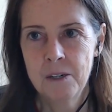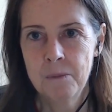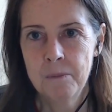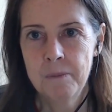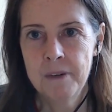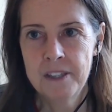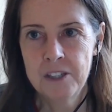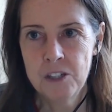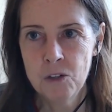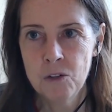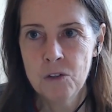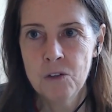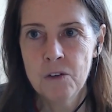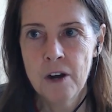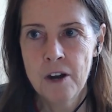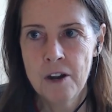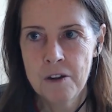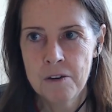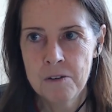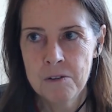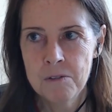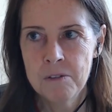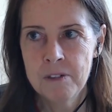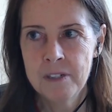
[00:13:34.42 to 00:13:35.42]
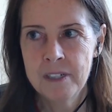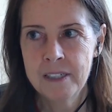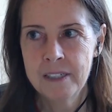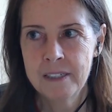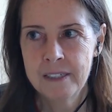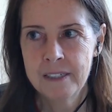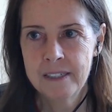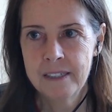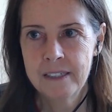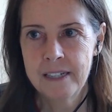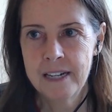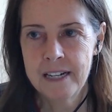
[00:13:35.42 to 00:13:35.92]
with your own
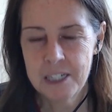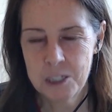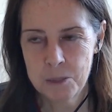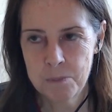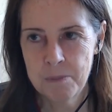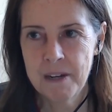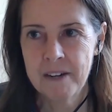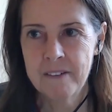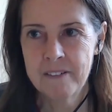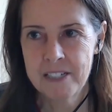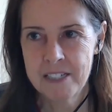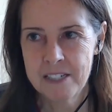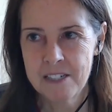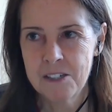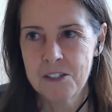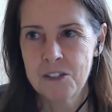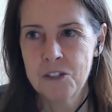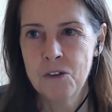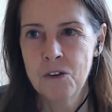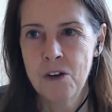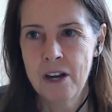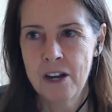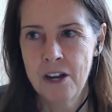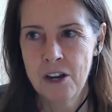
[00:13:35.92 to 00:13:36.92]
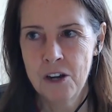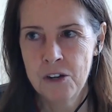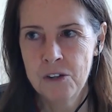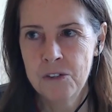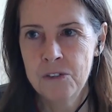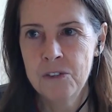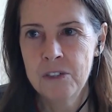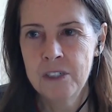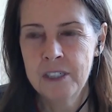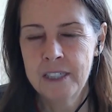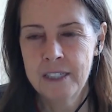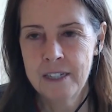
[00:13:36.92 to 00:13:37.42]
experiences, your
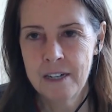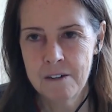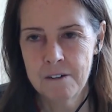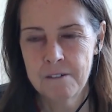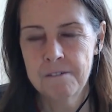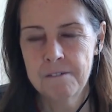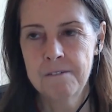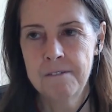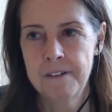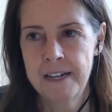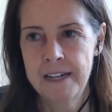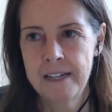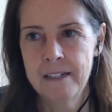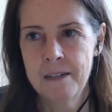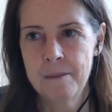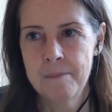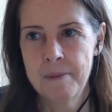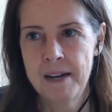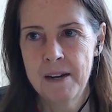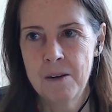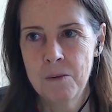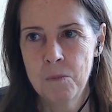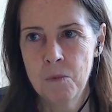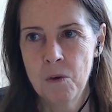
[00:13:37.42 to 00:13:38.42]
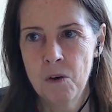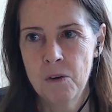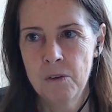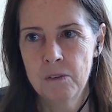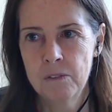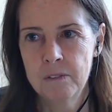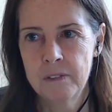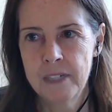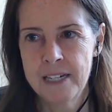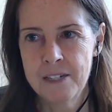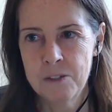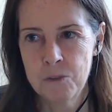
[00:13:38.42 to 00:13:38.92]
own gut feel about what
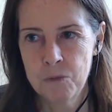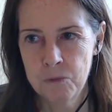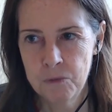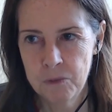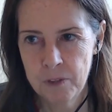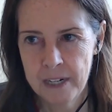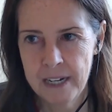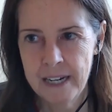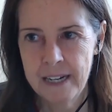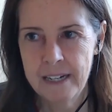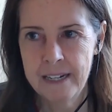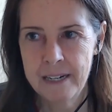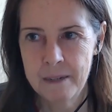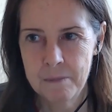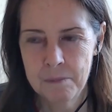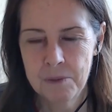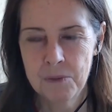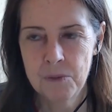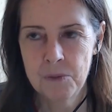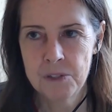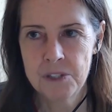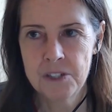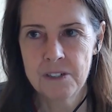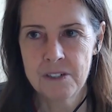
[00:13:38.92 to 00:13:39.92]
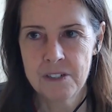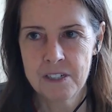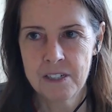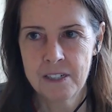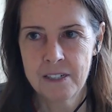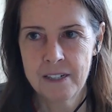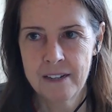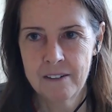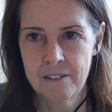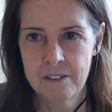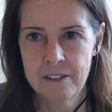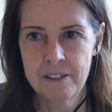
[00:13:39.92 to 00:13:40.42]
is really important
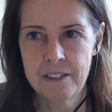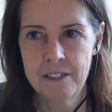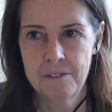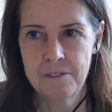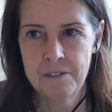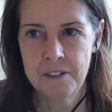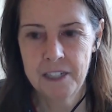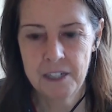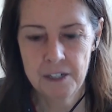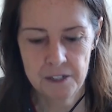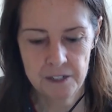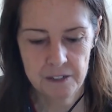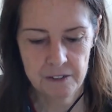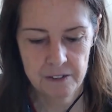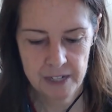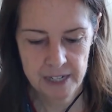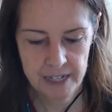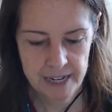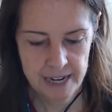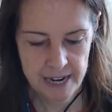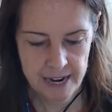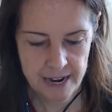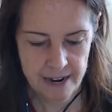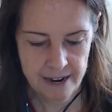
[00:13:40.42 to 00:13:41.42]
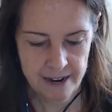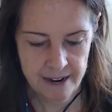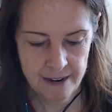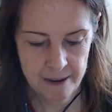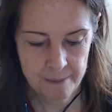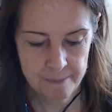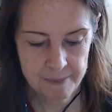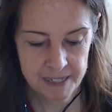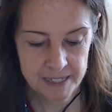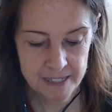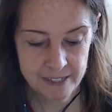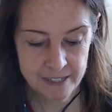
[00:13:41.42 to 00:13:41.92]
and healthy for you,
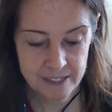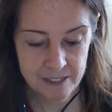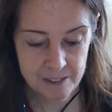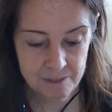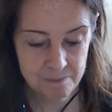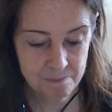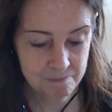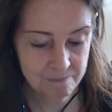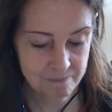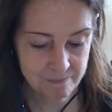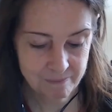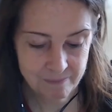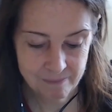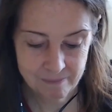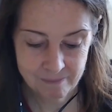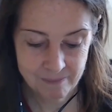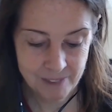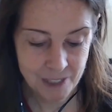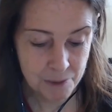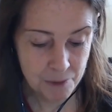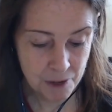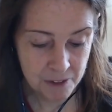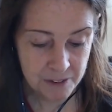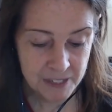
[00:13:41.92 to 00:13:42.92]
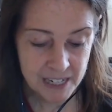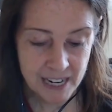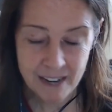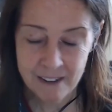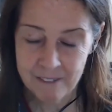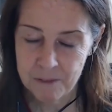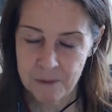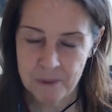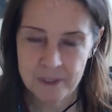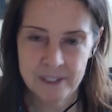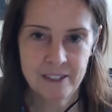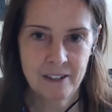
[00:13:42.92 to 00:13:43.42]
because you only
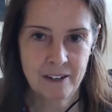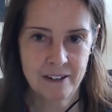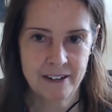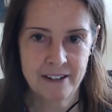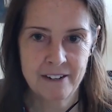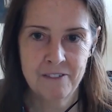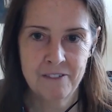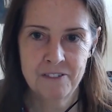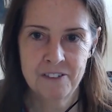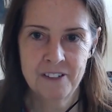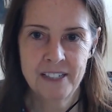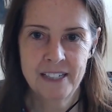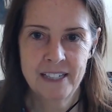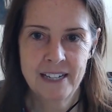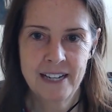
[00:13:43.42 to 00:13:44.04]
have one life,